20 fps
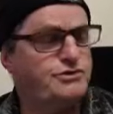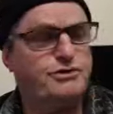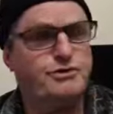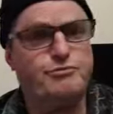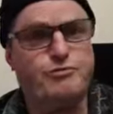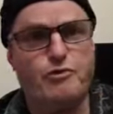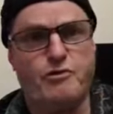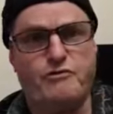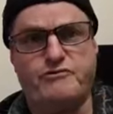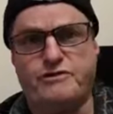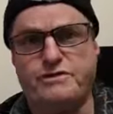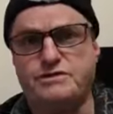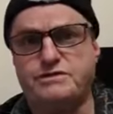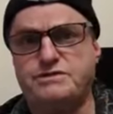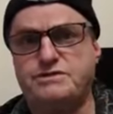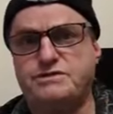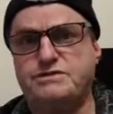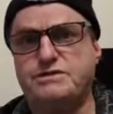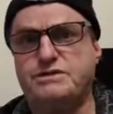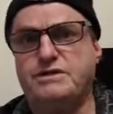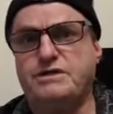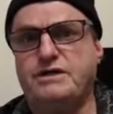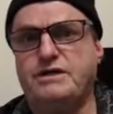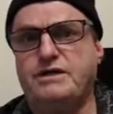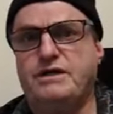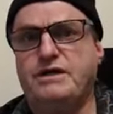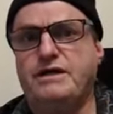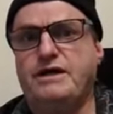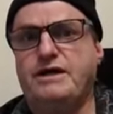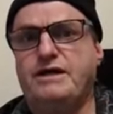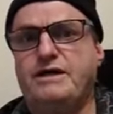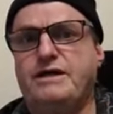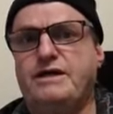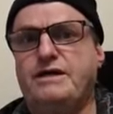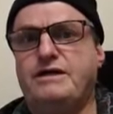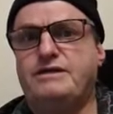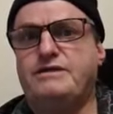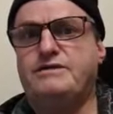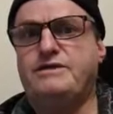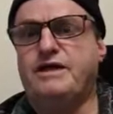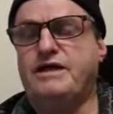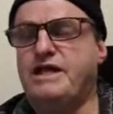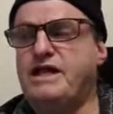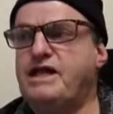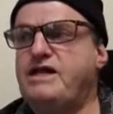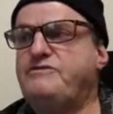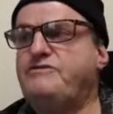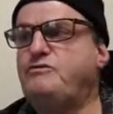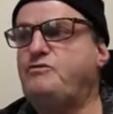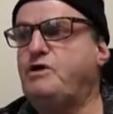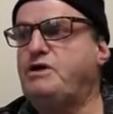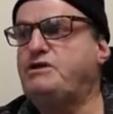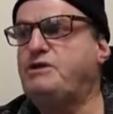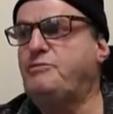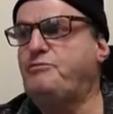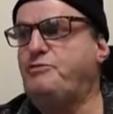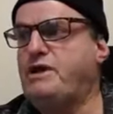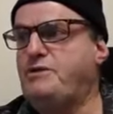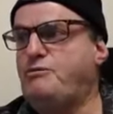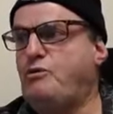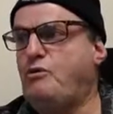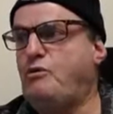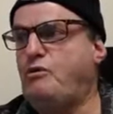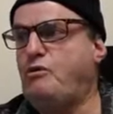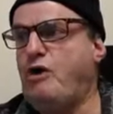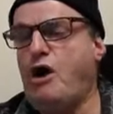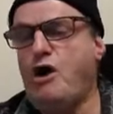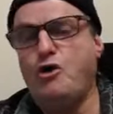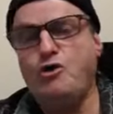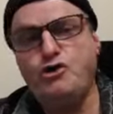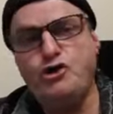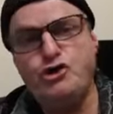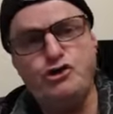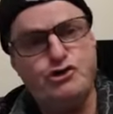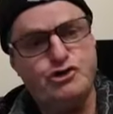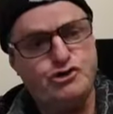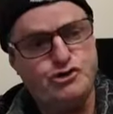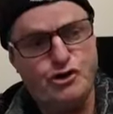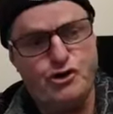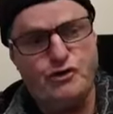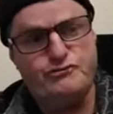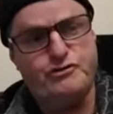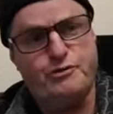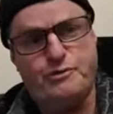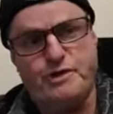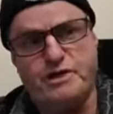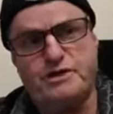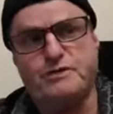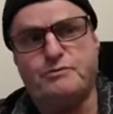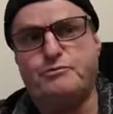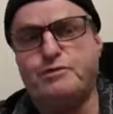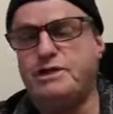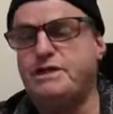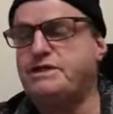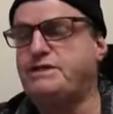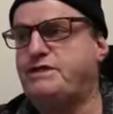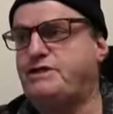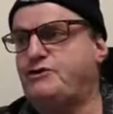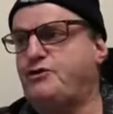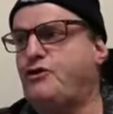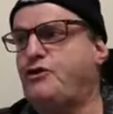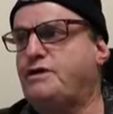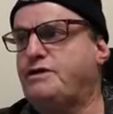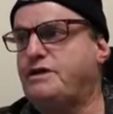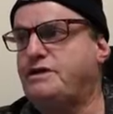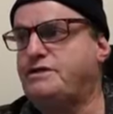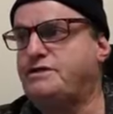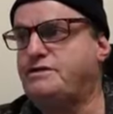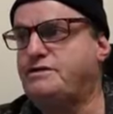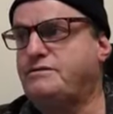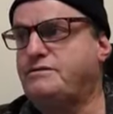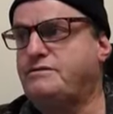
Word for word: through the prophets, that even when the people only deserve to be completely annihilated,